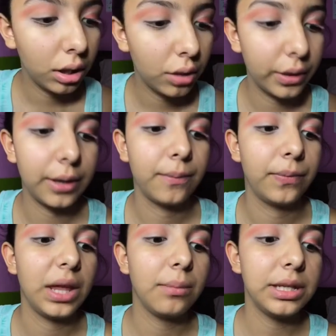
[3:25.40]
Okay,
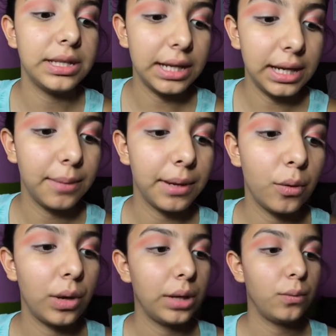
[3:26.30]
I'm gonna take my
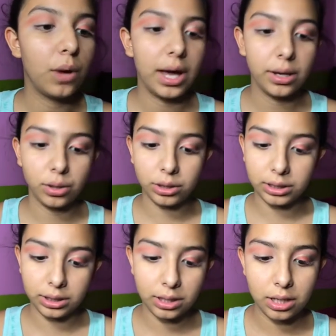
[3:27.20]
Wet n
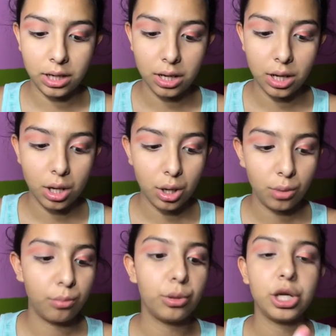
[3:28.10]
Wild
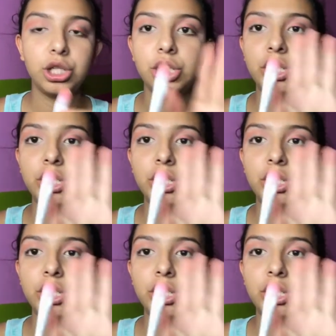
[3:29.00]
brush.